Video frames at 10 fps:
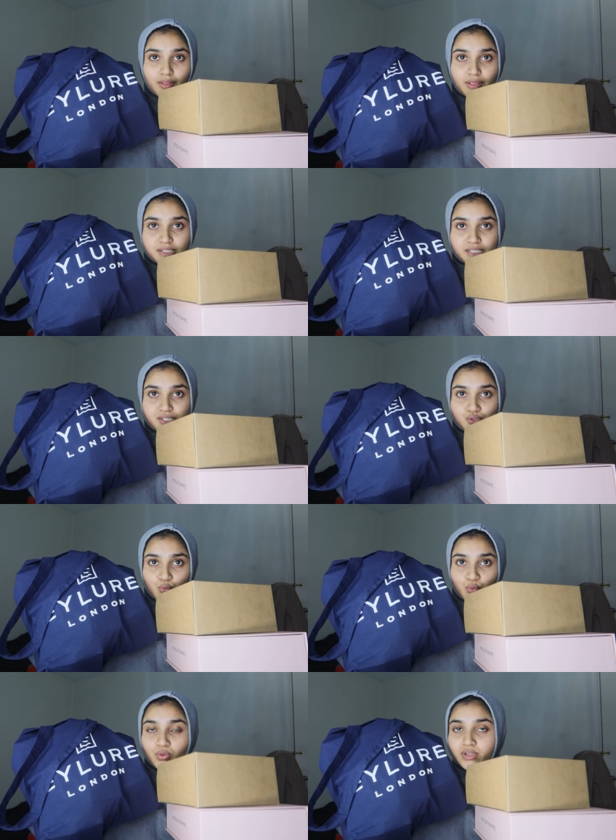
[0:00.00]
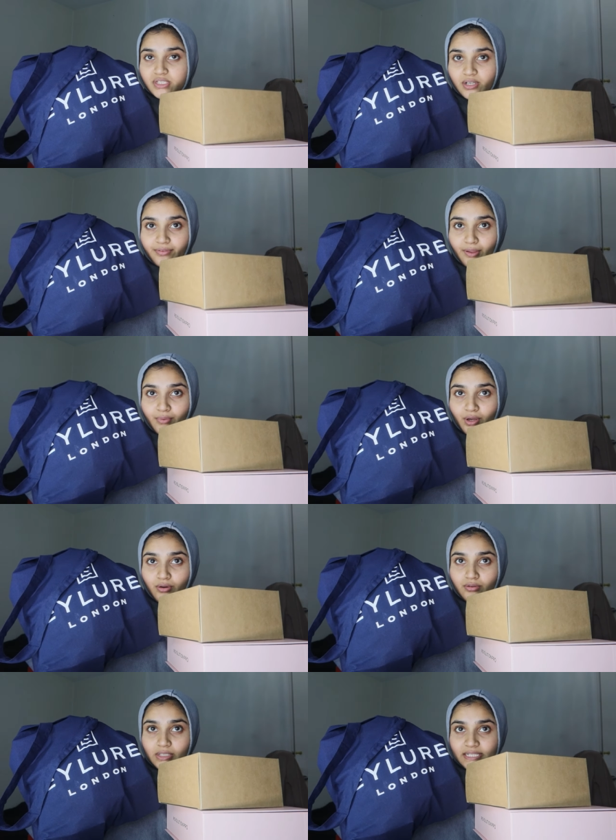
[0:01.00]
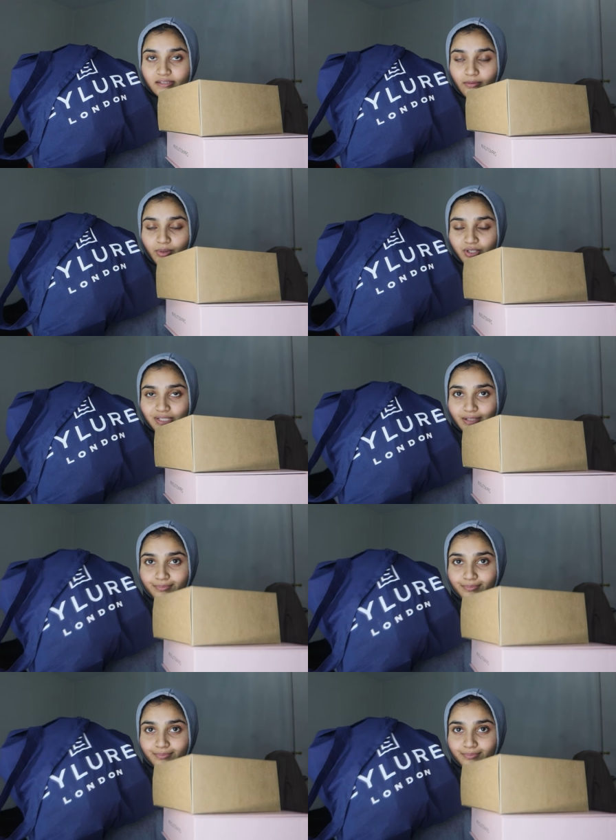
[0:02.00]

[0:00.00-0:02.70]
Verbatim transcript: this is all the stuff that we got let's unbox it